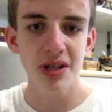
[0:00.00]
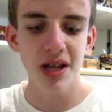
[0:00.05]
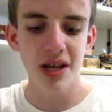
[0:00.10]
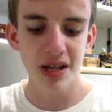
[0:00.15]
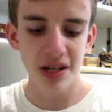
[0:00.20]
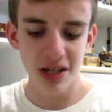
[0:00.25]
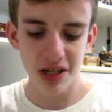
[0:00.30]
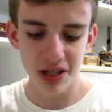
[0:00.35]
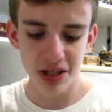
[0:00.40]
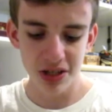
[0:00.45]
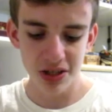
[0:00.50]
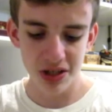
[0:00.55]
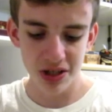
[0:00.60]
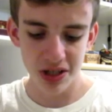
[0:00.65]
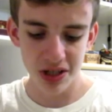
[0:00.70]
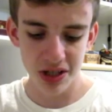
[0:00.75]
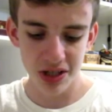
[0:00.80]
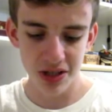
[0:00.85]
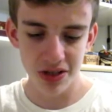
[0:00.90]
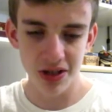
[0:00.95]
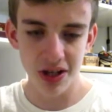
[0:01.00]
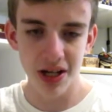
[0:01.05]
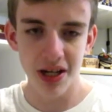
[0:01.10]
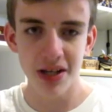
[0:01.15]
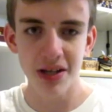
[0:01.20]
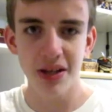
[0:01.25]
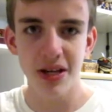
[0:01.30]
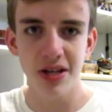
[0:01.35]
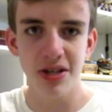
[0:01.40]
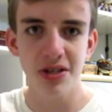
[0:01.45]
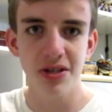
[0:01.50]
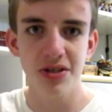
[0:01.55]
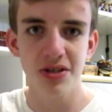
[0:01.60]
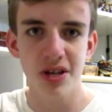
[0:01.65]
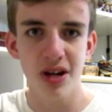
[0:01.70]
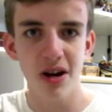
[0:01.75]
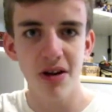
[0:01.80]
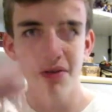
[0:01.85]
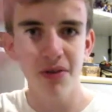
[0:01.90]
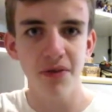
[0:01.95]
then he's like, they
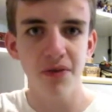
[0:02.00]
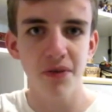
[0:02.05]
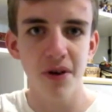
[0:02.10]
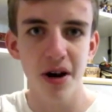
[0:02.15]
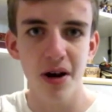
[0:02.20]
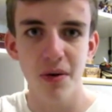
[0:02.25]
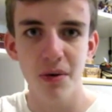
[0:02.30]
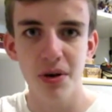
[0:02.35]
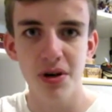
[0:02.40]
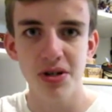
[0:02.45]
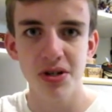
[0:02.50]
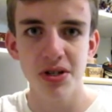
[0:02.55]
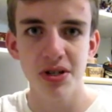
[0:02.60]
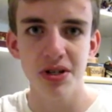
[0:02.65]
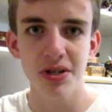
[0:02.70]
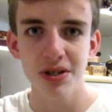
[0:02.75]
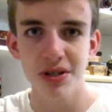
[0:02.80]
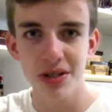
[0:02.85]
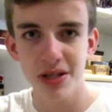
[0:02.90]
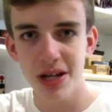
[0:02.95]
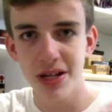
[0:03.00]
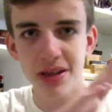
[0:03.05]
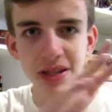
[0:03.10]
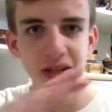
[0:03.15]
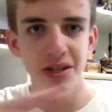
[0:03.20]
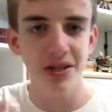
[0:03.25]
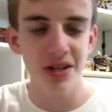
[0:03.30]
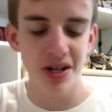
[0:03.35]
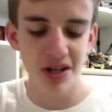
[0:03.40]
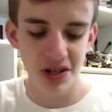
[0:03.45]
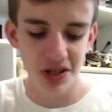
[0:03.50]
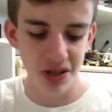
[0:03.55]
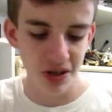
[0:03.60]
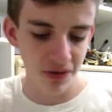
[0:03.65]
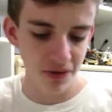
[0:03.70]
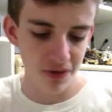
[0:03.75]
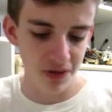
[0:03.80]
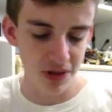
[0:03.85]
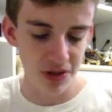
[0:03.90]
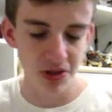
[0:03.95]
set off the fireworks to get the attention
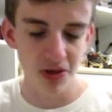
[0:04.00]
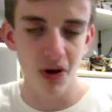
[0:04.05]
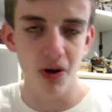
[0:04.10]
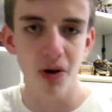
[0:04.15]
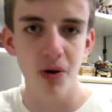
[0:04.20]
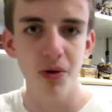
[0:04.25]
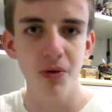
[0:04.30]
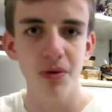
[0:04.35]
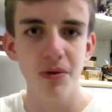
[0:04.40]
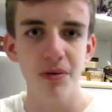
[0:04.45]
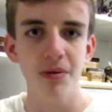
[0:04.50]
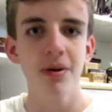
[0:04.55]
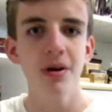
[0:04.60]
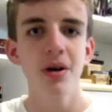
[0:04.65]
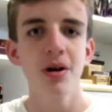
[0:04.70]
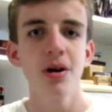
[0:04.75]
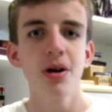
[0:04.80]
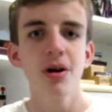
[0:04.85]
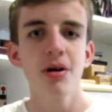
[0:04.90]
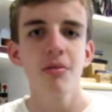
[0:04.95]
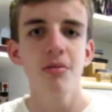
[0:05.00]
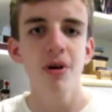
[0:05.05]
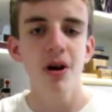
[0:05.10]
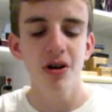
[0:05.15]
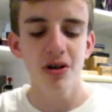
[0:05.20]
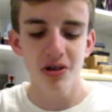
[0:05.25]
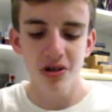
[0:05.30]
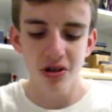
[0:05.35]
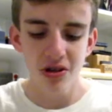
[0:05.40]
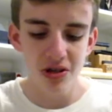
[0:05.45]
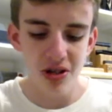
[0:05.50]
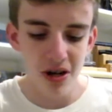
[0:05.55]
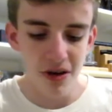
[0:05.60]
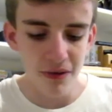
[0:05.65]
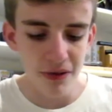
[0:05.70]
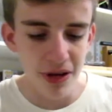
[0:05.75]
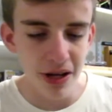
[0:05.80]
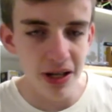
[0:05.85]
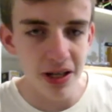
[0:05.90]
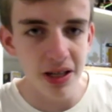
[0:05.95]
of just all the monsters and
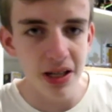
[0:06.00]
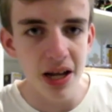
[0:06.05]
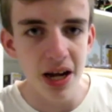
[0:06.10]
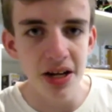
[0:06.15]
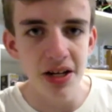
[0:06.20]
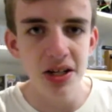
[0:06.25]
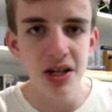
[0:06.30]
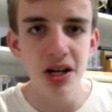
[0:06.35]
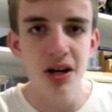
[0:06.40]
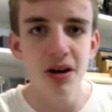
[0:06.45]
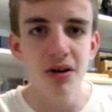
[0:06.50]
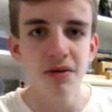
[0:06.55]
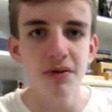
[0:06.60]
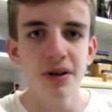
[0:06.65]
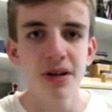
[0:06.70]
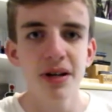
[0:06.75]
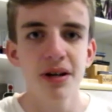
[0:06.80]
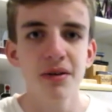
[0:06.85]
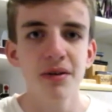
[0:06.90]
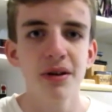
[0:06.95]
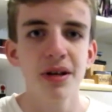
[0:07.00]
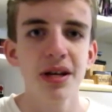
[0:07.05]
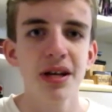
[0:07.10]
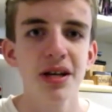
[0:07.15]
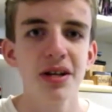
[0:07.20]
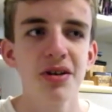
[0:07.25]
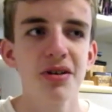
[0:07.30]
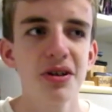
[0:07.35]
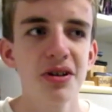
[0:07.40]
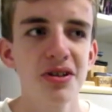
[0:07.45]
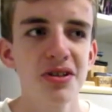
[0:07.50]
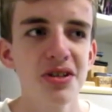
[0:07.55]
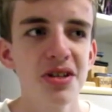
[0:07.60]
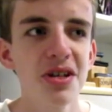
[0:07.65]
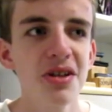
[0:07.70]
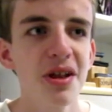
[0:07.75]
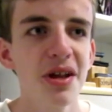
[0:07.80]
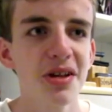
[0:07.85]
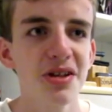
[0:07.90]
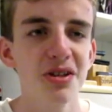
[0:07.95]
everything, and the idea of it and everything. And you can
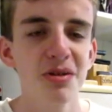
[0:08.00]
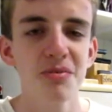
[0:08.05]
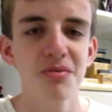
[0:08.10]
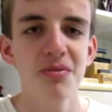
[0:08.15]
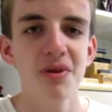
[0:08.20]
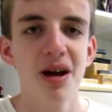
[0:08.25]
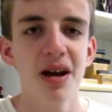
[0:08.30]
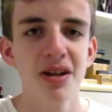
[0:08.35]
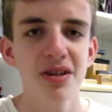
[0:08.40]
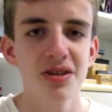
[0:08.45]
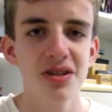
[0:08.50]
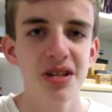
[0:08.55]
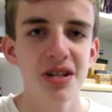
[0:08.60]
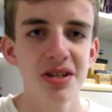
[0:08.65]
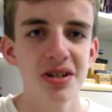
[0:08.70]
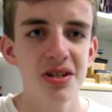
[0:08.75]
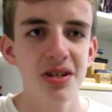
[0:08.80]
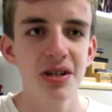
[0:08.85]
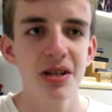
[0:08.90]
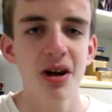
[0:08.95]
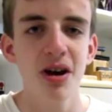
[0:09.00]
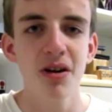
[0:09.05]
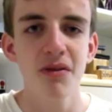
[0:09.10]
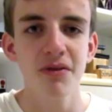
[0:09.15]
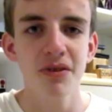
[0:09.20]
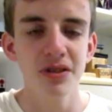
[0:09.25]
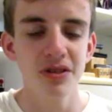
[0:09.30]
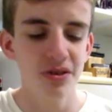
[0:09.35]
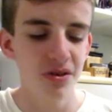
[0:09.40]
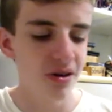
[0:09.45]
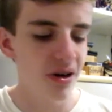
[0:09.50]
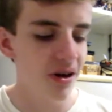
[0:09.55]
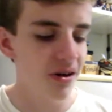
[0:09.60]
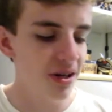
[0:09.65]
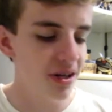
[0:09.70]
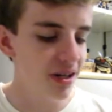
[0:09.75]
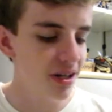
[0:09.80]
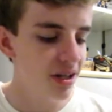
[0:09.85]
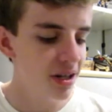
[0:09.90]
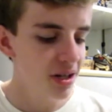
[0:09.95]
see like some scenes in The Office throughout
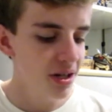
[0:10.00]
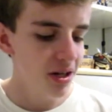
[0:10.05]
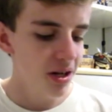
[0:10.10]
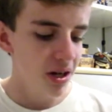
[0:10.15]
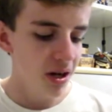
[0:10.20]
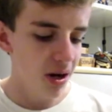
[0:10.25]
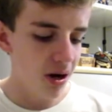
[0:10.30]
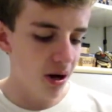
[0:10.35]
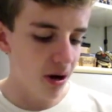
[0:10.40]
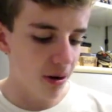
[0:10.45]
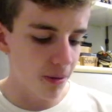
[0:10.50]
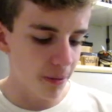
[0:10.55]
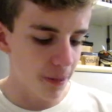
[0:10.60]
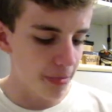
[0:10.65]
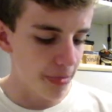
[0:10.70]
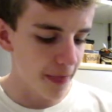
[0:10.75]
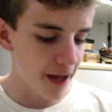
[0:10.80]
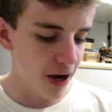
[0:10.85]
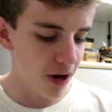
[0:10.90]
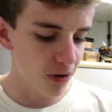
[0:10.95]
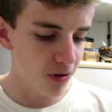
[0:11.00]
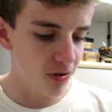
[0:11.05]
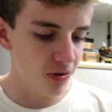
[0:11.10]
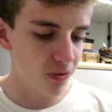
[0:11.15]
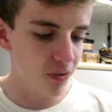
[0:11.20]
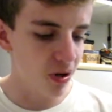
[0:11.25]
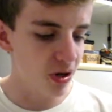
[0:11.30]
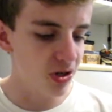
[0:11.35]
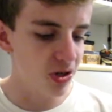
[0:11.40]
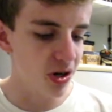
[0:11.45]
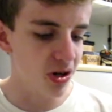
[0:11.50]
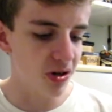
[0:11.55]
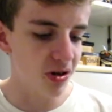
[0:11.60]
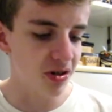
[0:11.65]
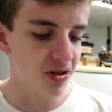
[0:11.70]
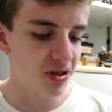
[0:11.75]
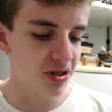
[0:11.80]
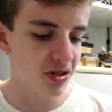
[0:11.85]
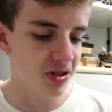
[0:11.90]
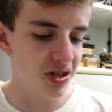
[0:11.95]
it, where John
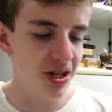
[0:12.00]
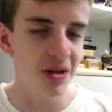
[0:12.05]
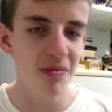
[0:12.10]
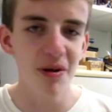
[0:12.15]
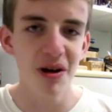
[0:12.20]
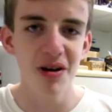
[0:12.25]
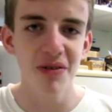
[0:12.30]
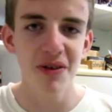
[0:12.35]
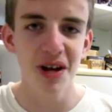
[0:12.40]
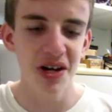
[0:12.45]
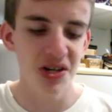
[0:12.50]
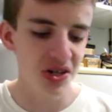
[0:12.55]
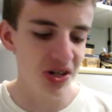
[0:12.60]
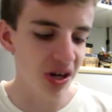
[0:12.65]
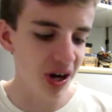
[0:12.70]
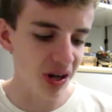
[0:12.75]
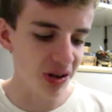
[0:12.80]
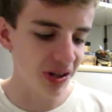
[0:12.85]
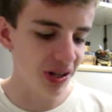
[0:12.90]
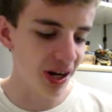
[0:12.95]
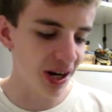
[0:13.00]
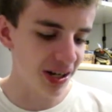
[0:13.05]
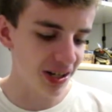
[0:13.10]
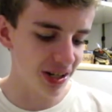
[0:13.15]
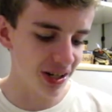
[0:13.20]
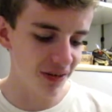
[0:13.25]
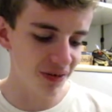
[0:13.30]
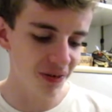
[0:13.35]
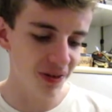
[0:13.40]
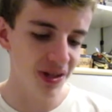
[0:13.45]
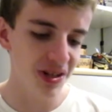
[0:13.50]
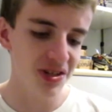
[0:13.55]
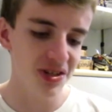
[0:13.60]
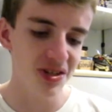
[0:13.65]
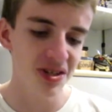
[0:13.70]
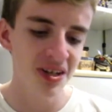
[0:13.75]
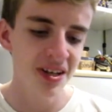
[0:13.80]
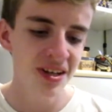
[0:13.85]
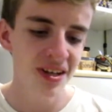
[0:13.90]
Krasinski might have actually got the idea for this.